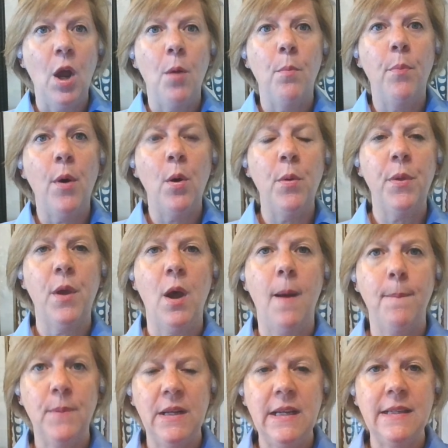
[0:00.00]
both
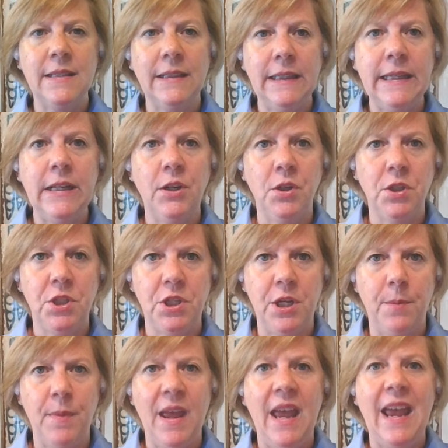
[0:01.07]
companies'
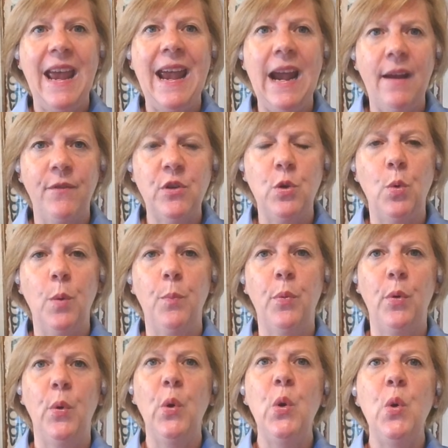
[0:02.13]
leadership have to
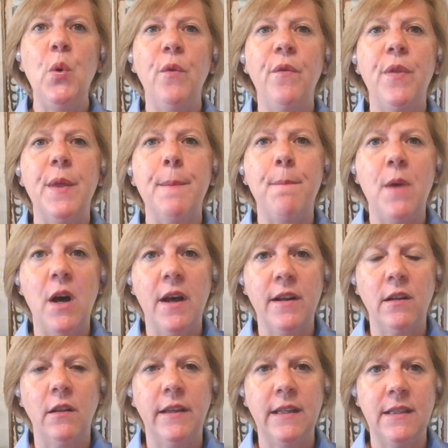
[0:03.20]
approve the
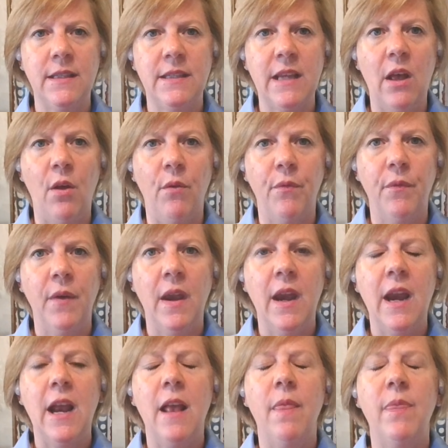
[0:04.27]
model itself.
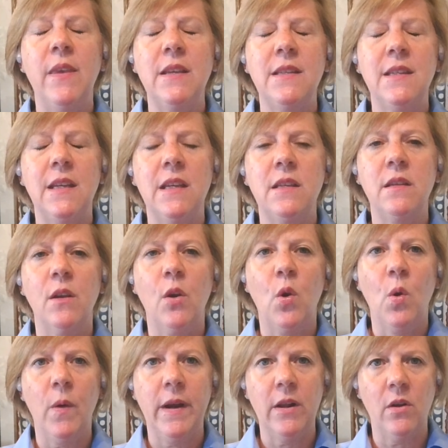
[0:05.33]
This is
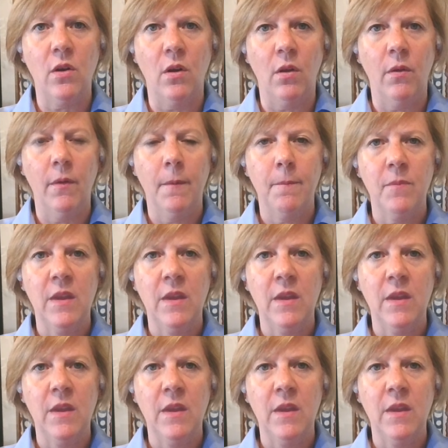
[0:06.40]
critical.